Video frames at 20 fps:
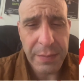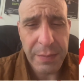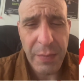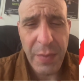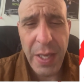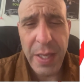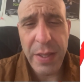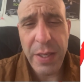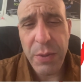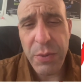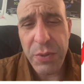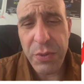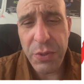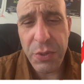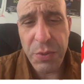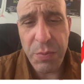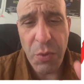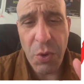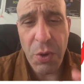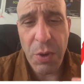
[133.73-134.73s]
And there was a
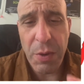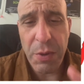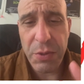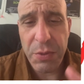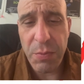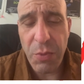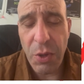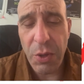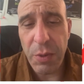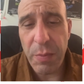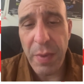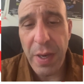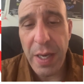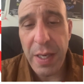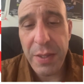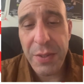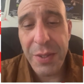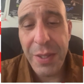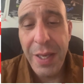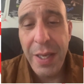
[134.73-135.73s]
smaller
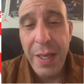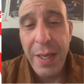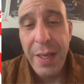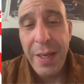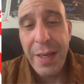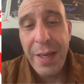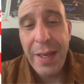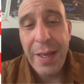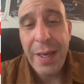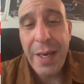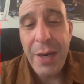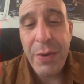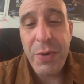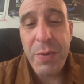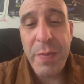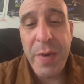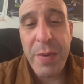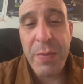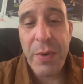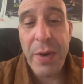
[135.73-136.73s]
box. And I
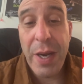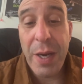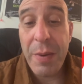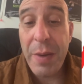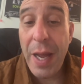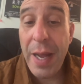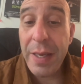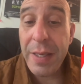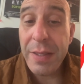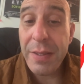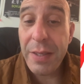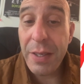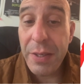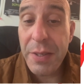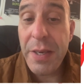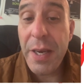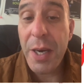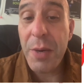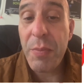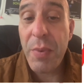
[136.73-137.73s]
remember I can tell
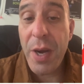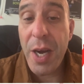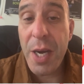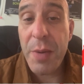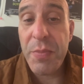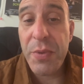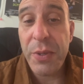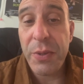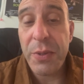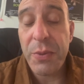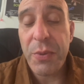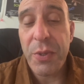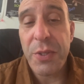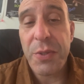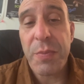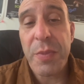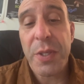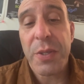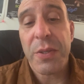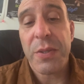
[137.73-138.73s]
you how popular it
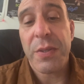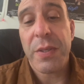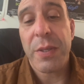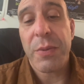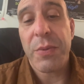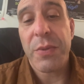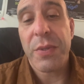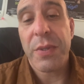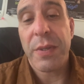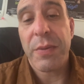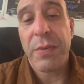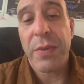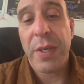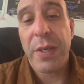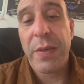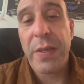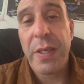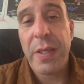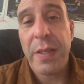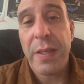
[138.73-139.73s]
was because there was a
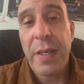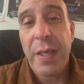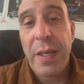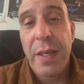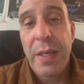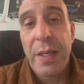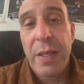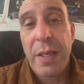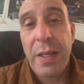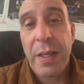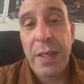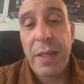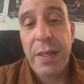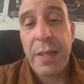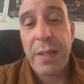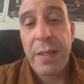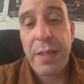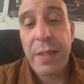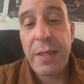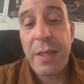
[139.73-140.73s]
very
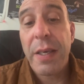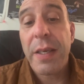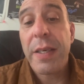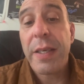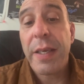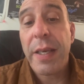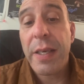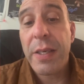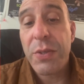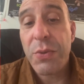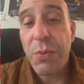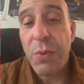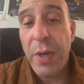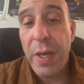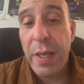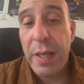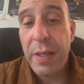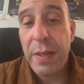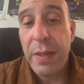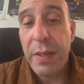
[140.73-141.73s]
cutting edge
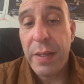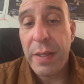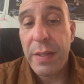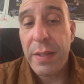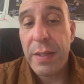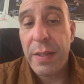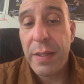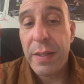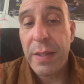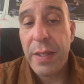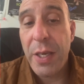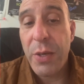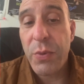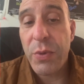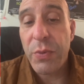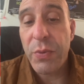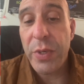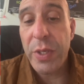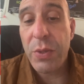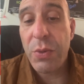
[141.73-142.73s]
way that they
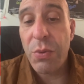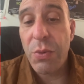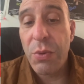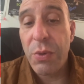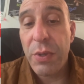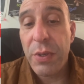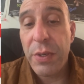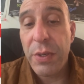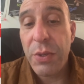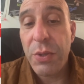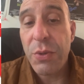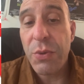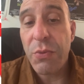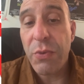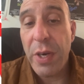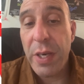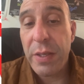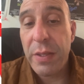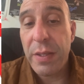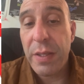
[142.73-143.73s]
would record who
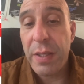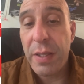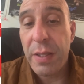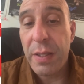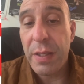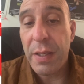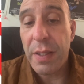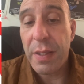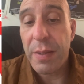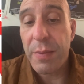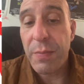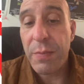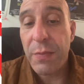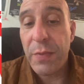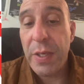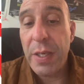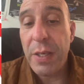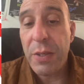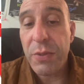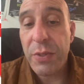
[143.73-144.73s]
rented the
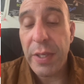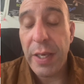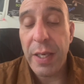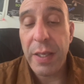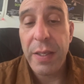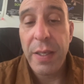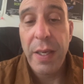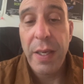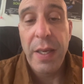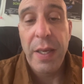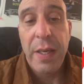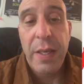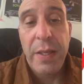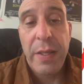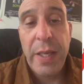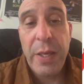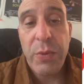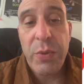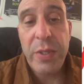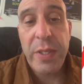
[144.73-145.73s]
videos out.
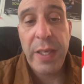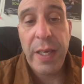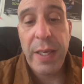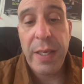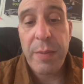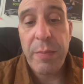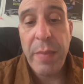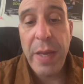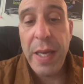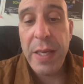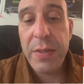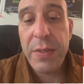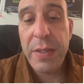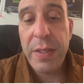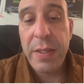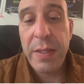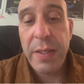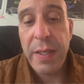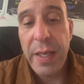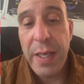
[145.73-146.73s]
They would take
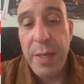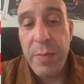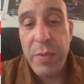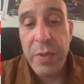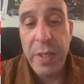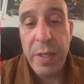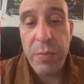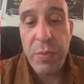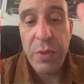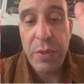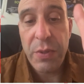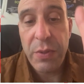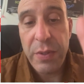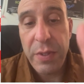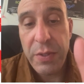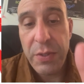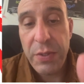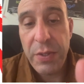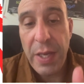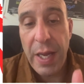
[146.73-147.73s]
masking tape and they put it on
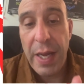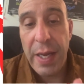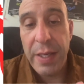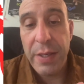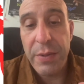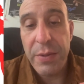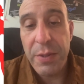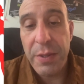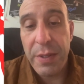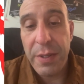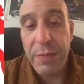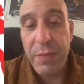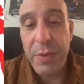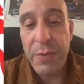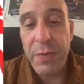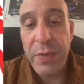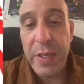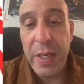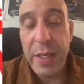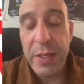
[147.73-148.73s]
the side of the
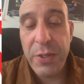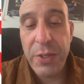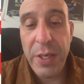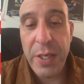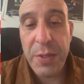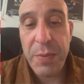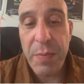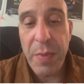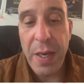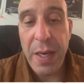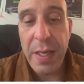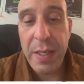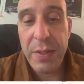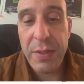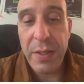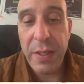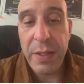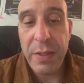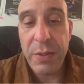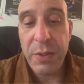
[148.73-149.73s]
VHS
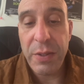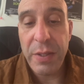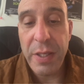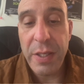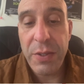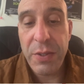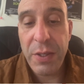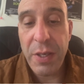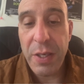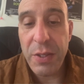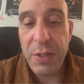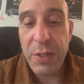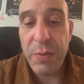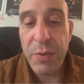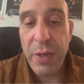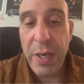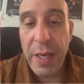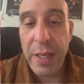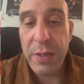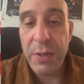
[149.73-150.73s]
box, and each
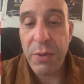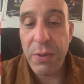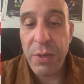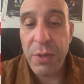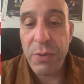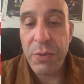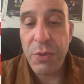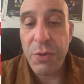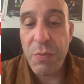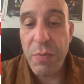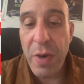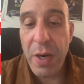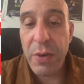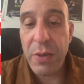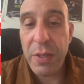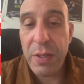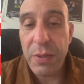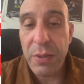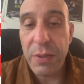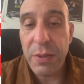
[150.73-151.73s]
customer had their own
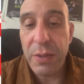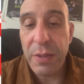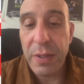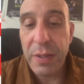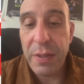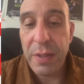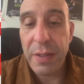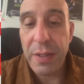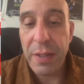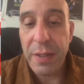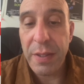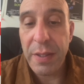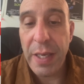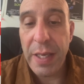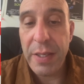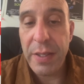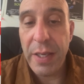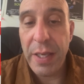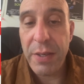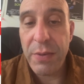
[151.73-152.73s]
numerical
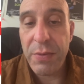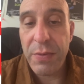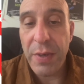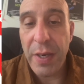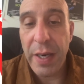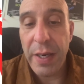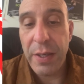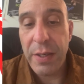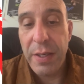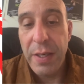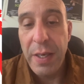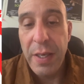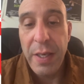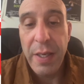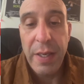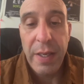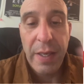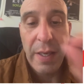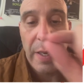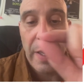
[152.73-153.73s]
identifier,
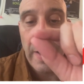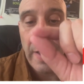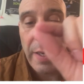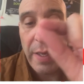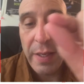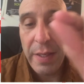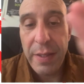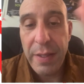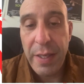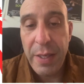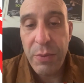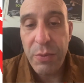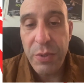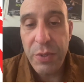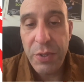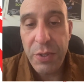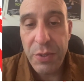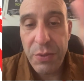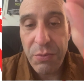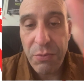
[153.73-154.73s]
and they would
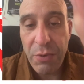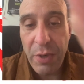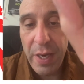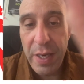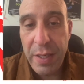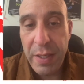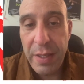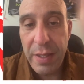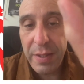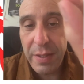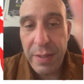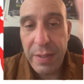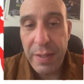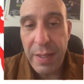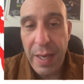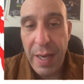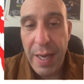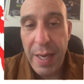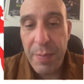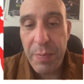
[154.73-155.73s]
just write it at the
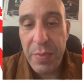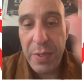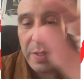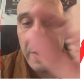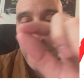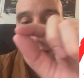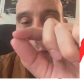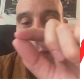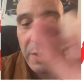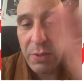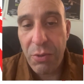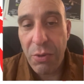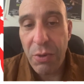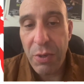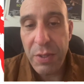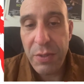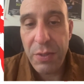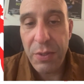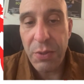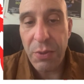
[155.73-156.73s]
top, and then they'd
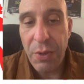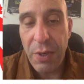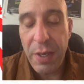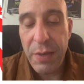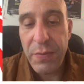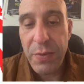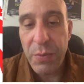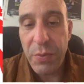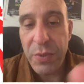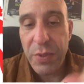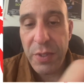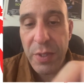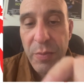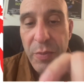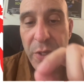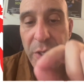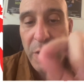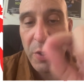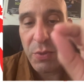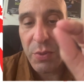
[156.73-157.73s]
cross it off, and when
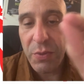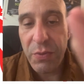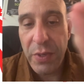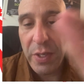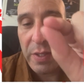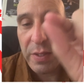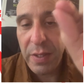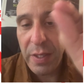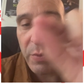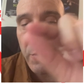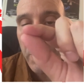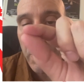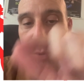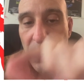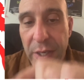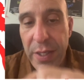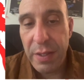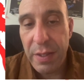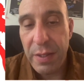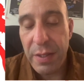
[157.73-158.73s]
somebody else would rent it, they would
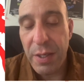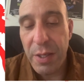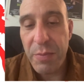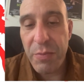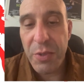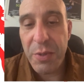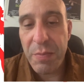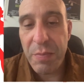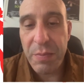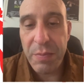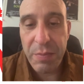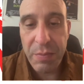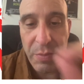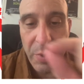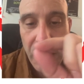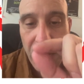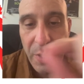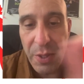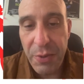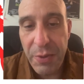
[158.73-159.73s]
write the number
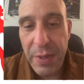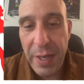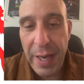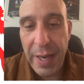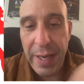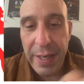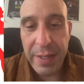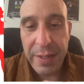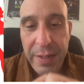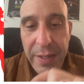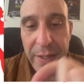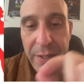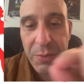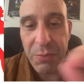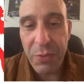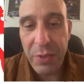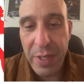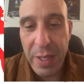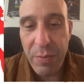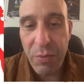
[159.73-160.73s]
below that, and
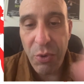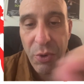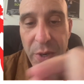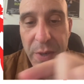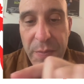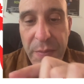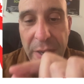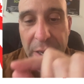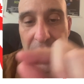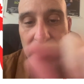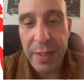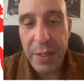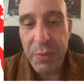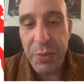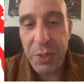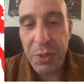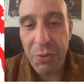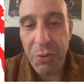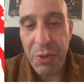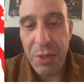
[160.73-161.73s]
then when they brought it back, they
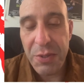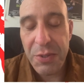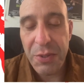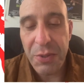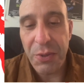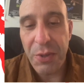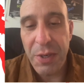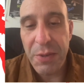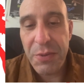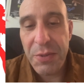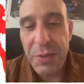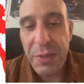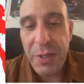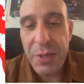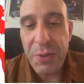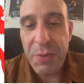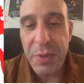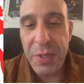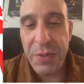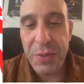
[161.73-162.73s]
would cross it off, so they
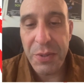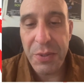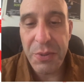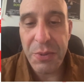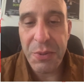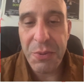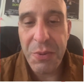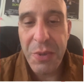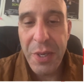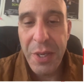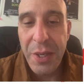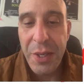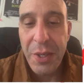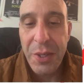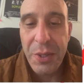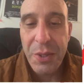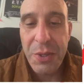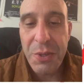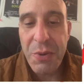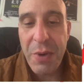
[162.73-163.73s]
always knew
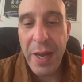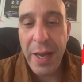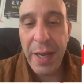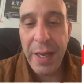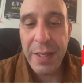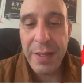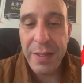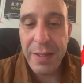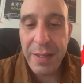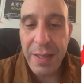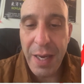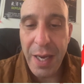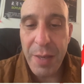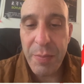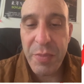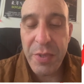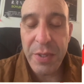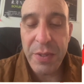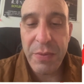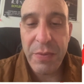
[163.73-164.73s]
who had the
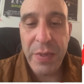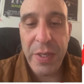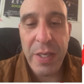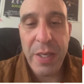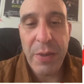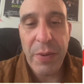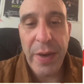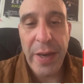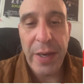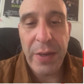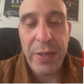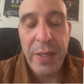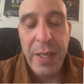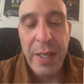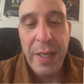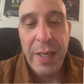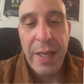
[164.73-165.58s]
copy of the video out.